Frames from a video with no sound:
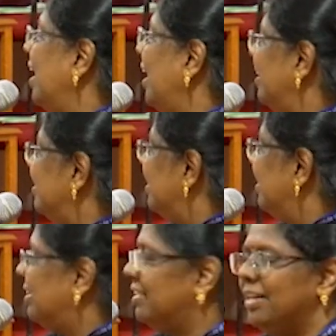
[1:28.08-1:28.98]

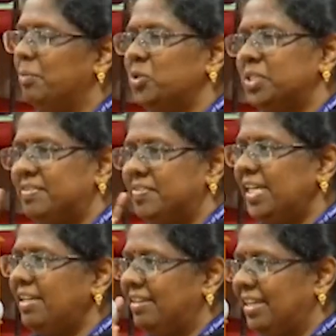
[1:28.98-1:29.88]
And uh, about the
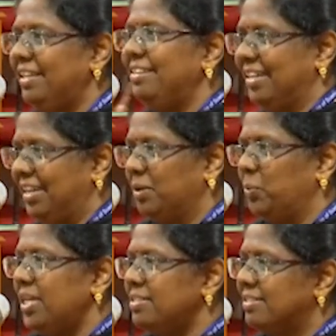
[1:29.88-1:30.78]
three key
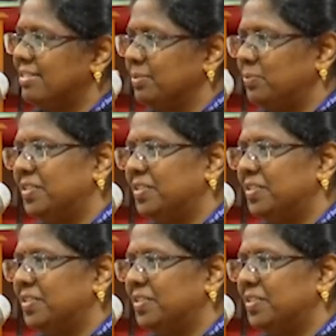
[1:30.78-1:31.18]
takeaways.